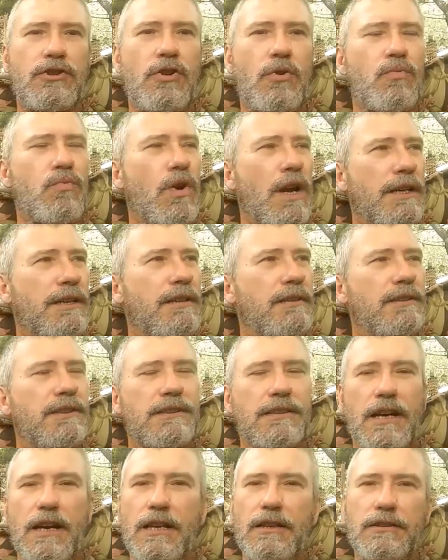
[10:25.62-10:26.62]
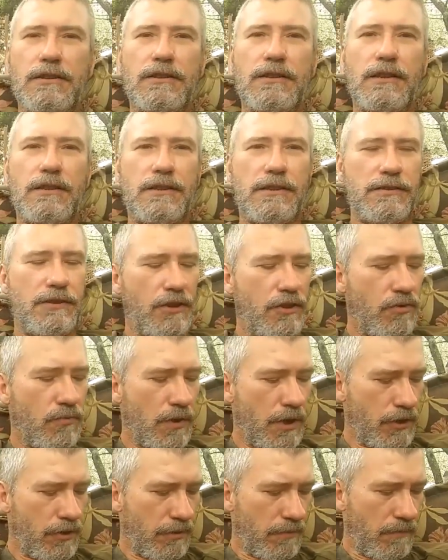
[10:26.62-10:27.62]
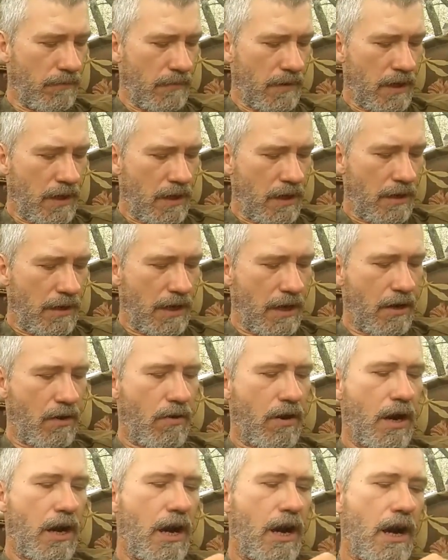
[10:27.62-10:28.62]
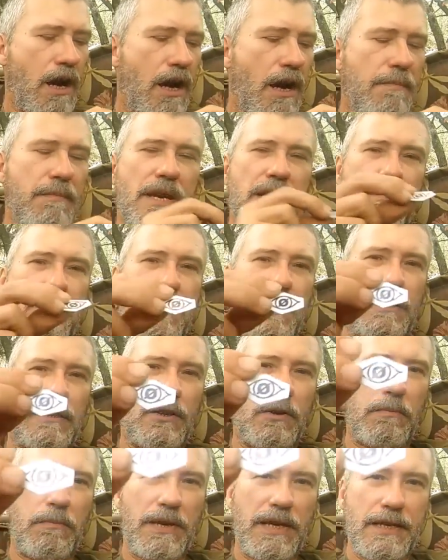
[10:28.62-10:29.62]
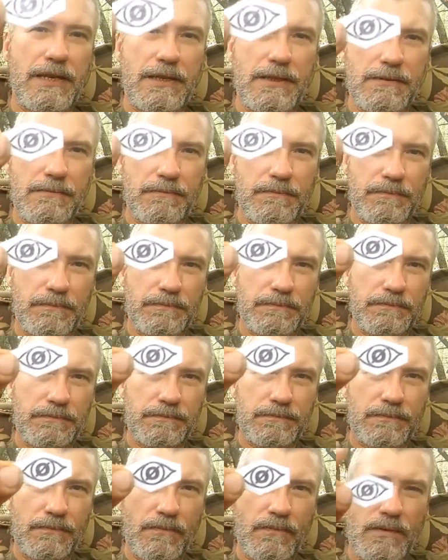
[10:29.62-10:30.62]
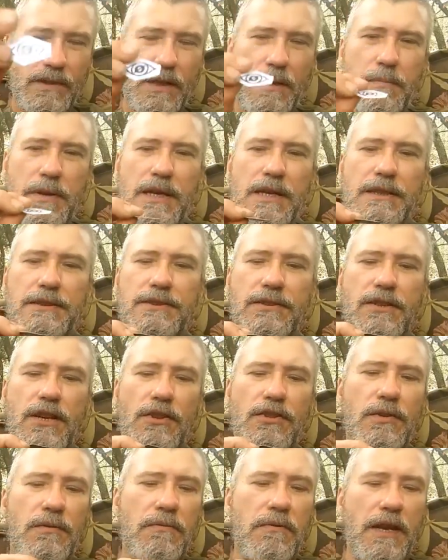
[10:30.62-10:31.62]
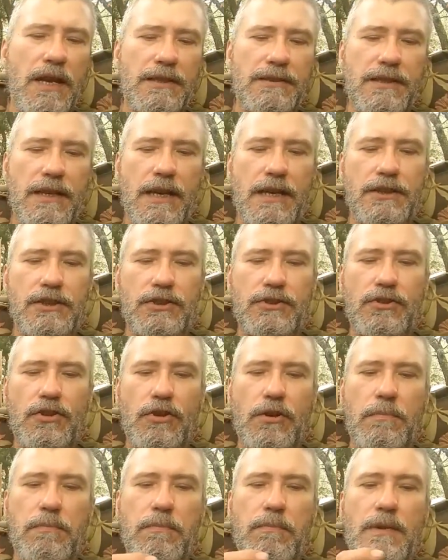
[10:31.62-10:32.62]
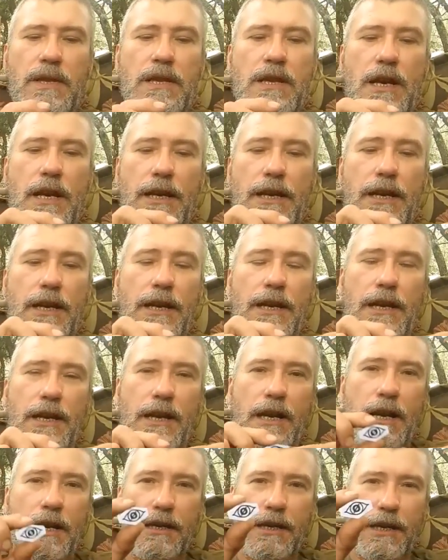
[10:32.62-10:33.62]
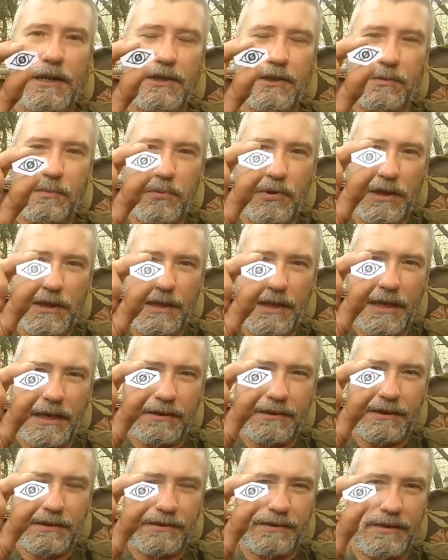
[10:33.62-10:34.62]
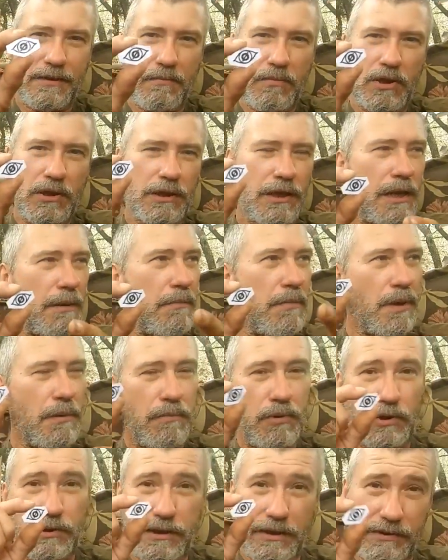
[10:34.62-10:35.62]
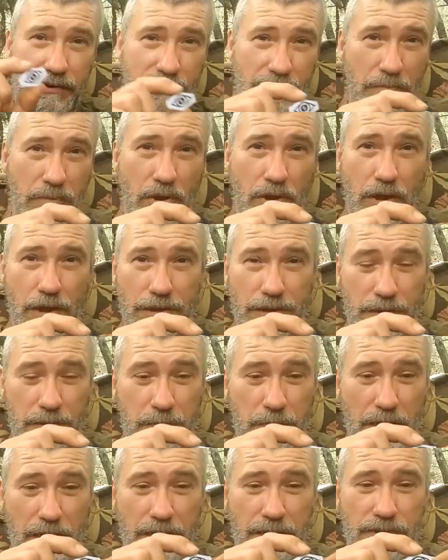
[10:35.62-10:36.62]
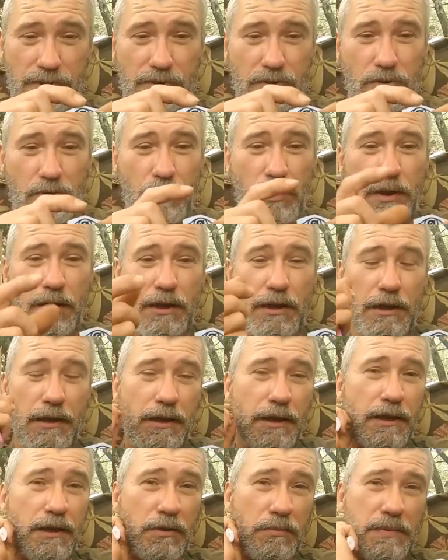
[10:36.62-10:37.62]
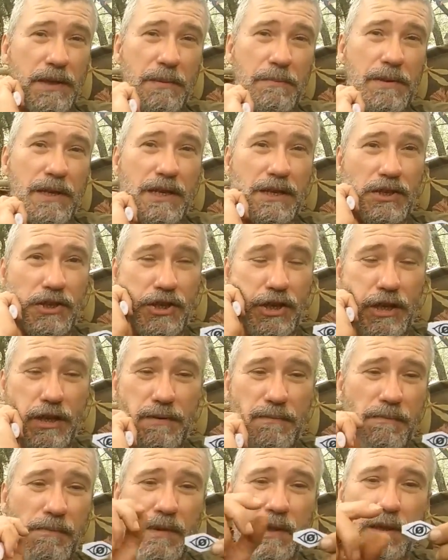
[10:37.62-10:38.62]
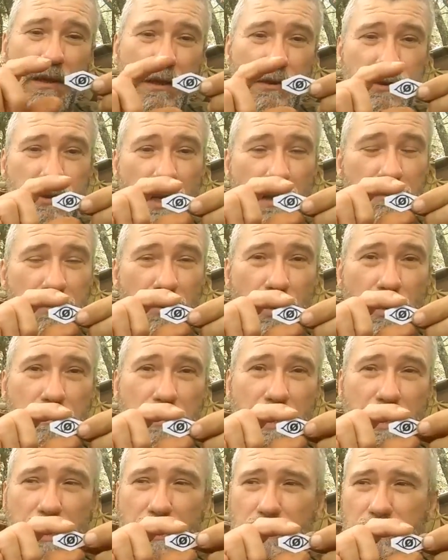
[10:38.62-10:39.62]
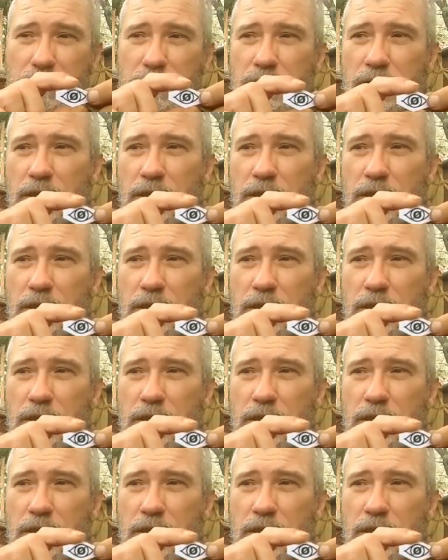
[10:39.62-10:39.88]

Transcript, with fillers: to reconcile the, the situation. Now, I made me a little pin. I mean, it's nothing fancy. I just took, I, I, I just printed out this symbol, and I'm going to put this symbol on this page, so it, it'll be a P N G. It's not very big.